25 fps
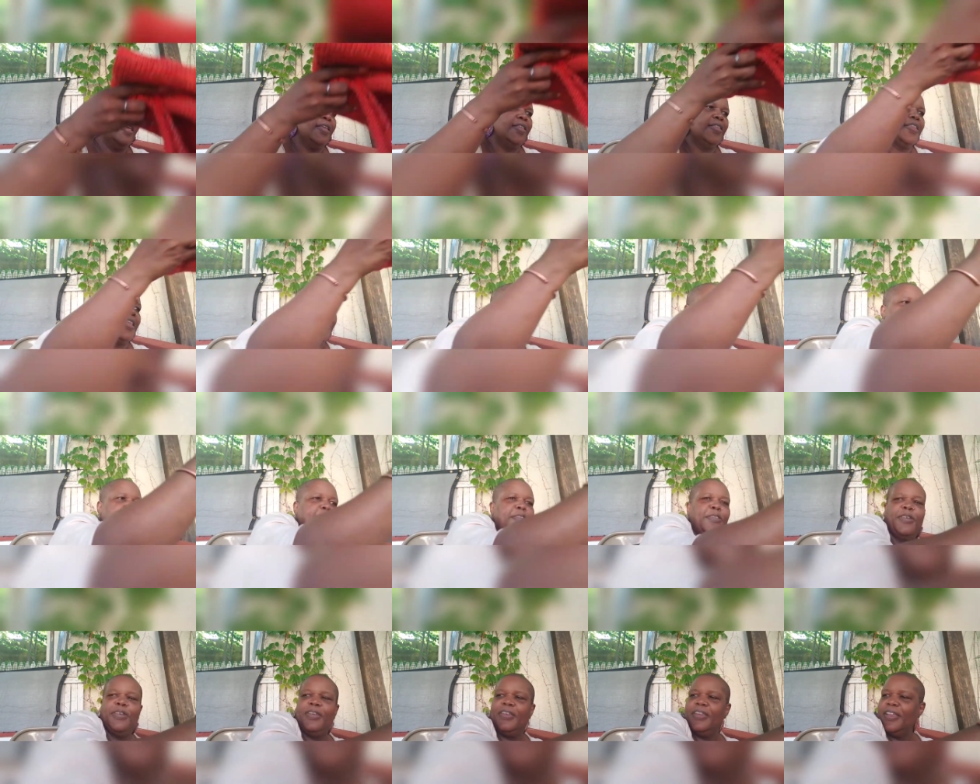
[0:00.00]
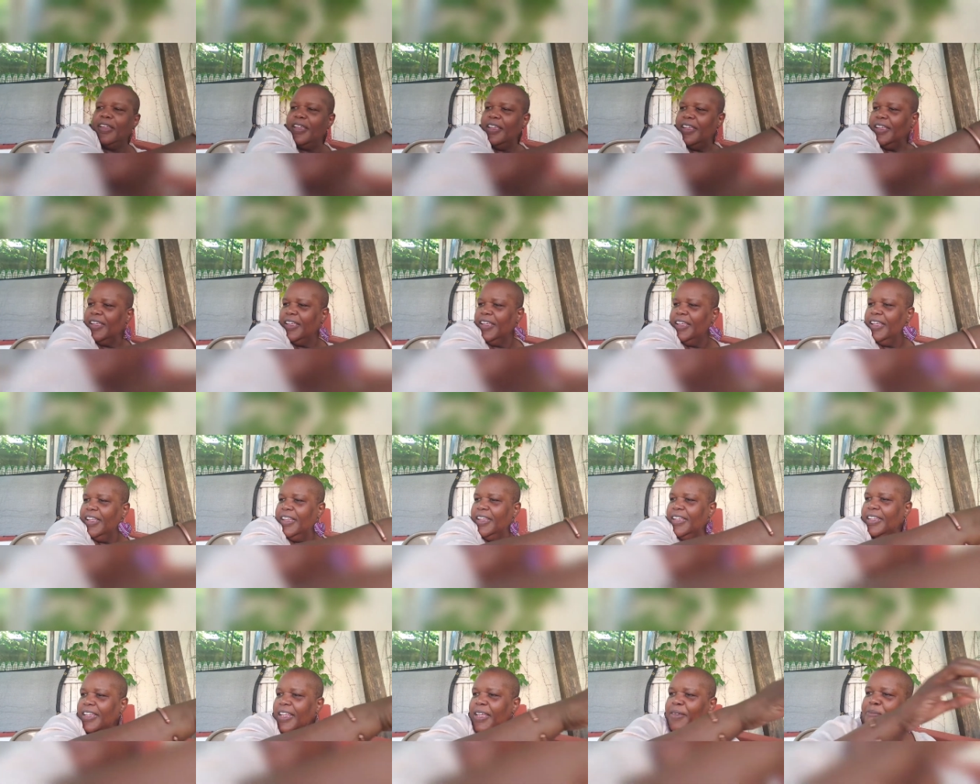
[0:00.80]
Now,
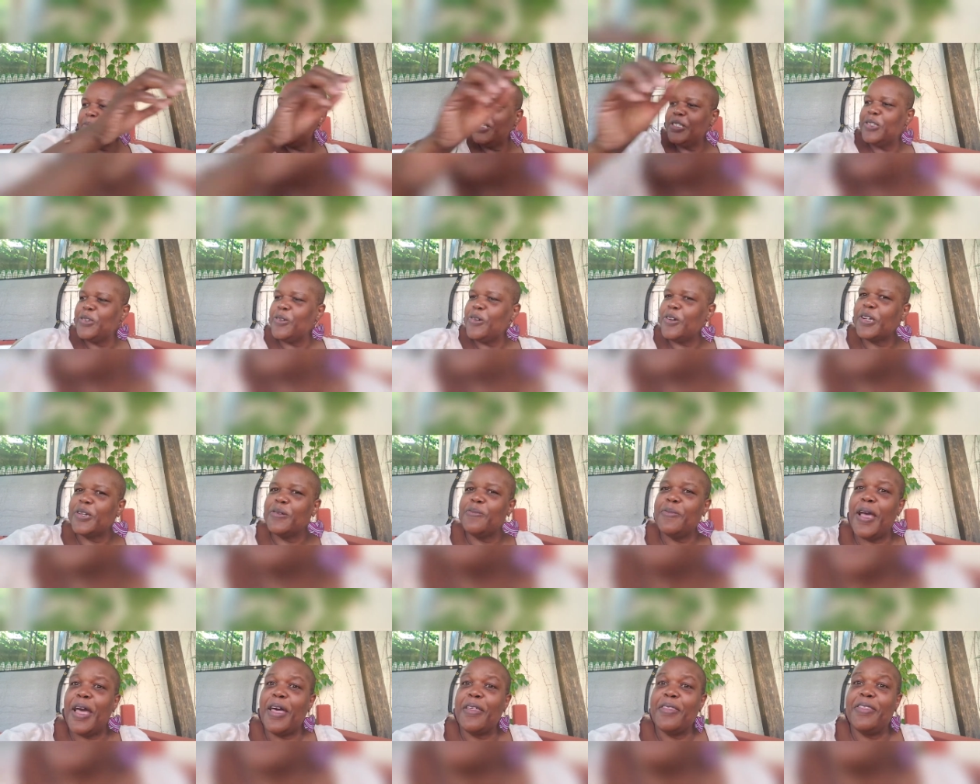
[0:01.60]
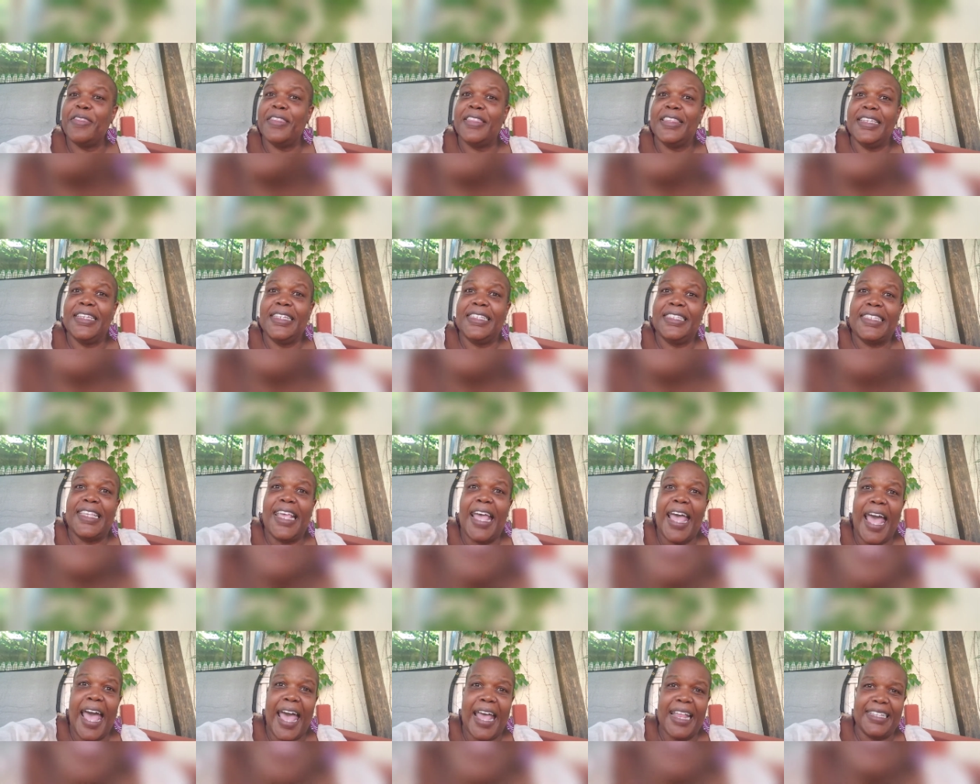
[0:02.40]
let me talk about this
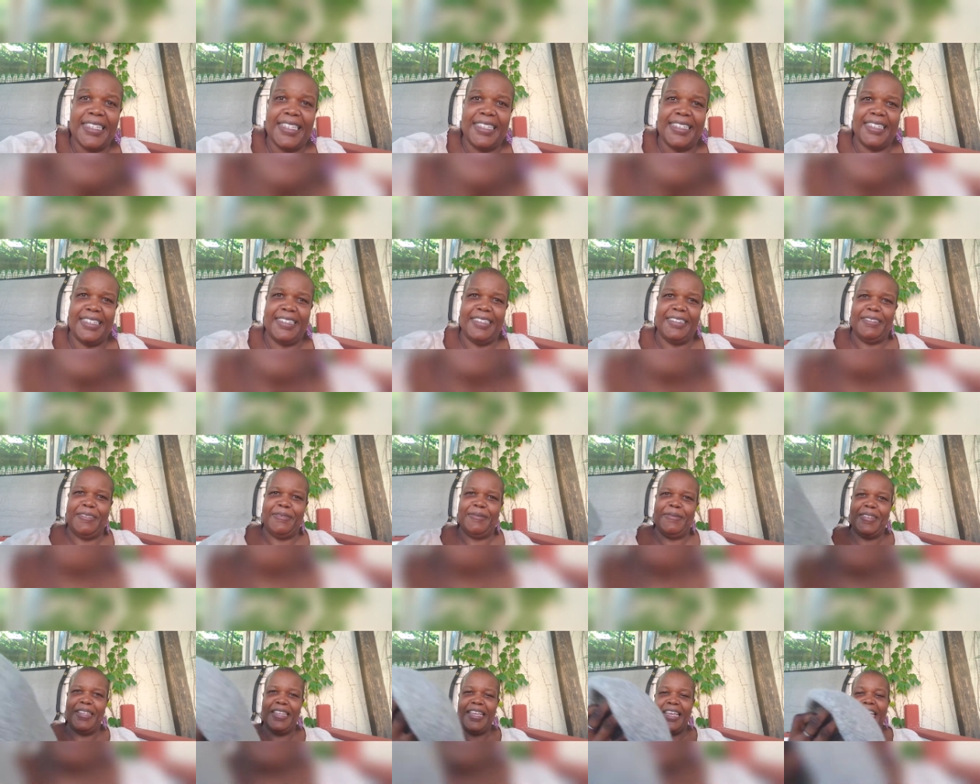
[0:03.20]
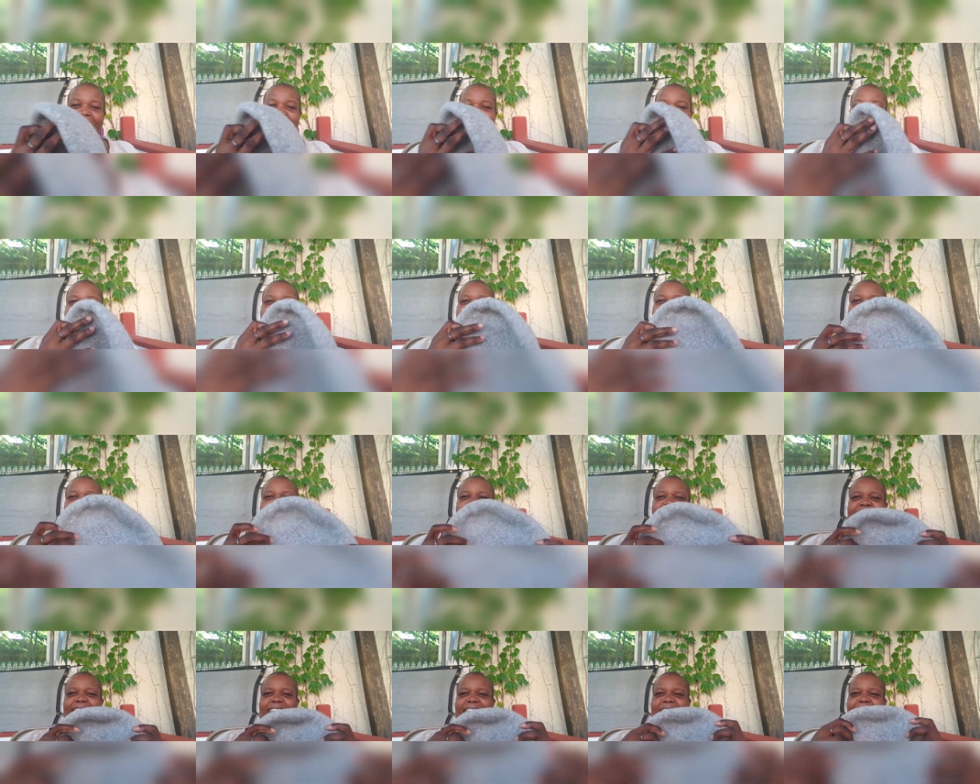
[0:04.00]
hat. This
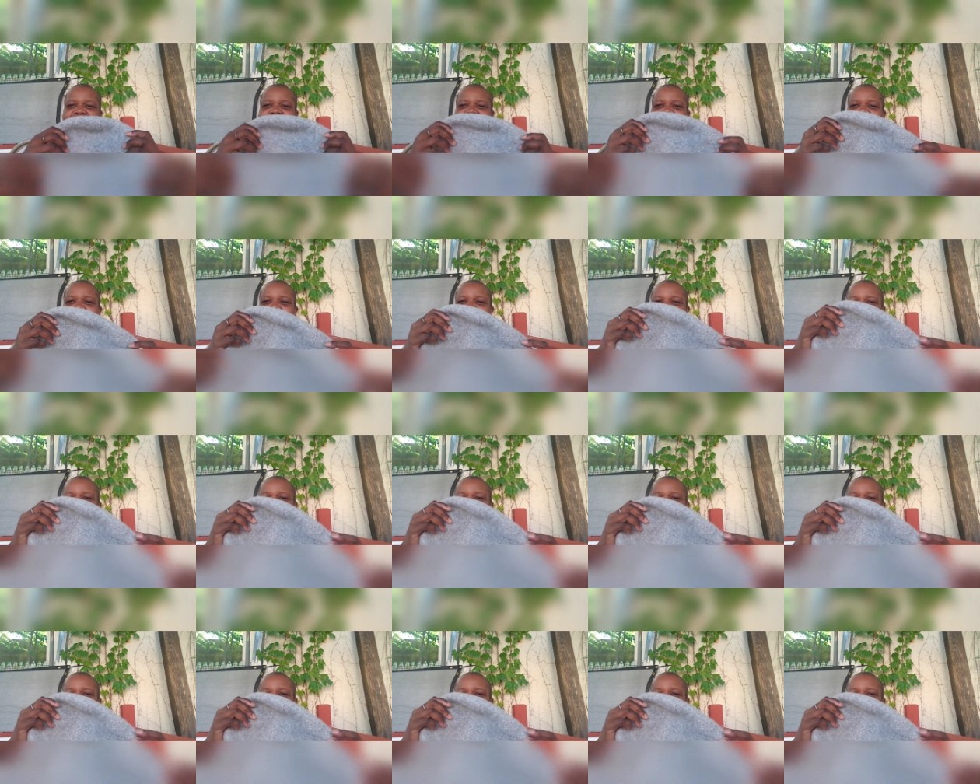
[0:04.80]
is a hat